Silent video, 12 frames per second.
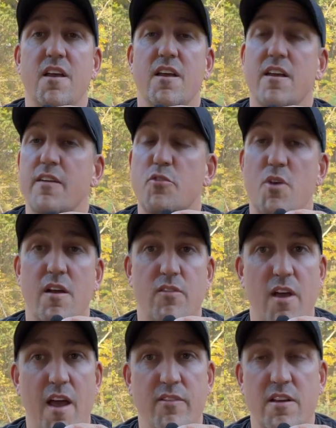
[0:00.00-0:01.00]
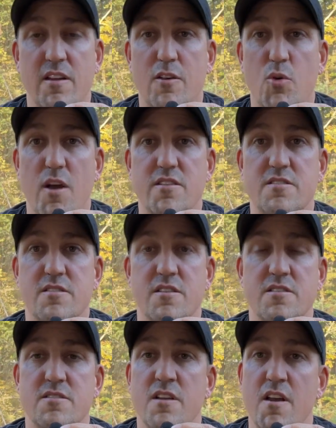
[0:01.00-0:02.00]
If you ever have any
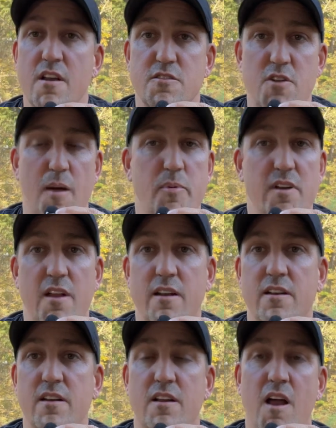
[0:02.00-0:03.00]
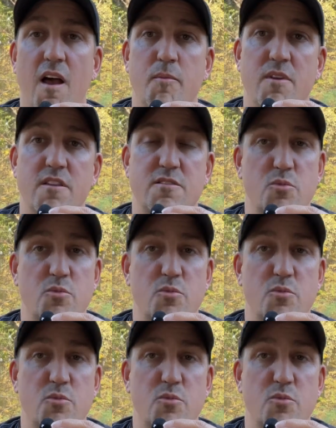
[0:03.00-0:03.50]
questions, drop it down in the comments.